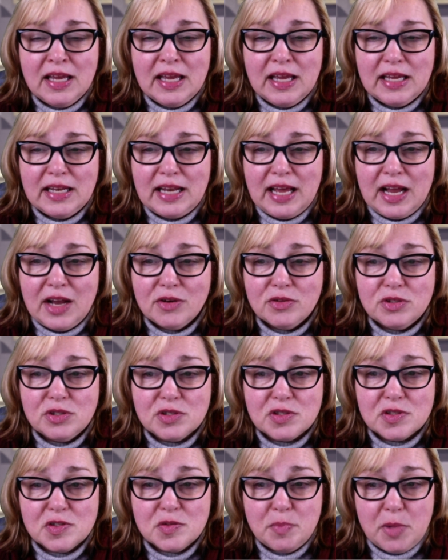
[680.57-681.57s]
and how to
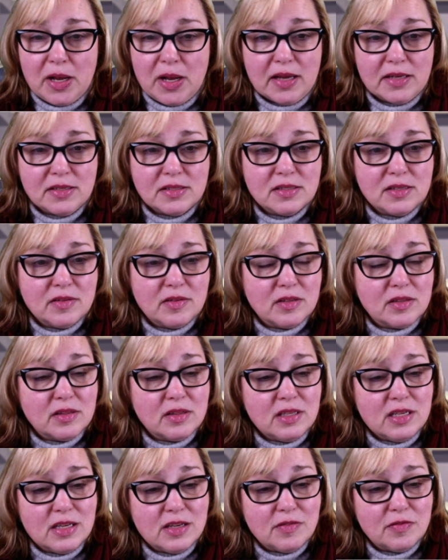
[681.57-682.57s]
spot the
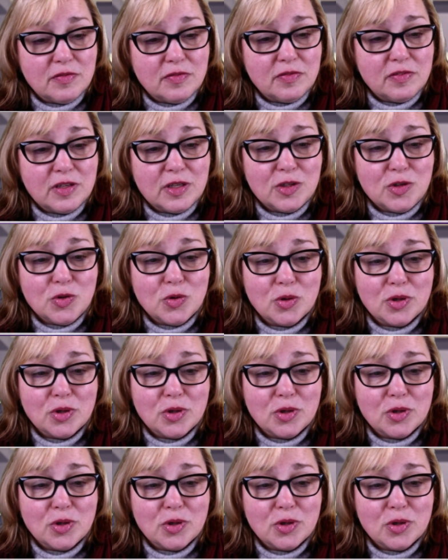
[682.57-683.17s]
thief in your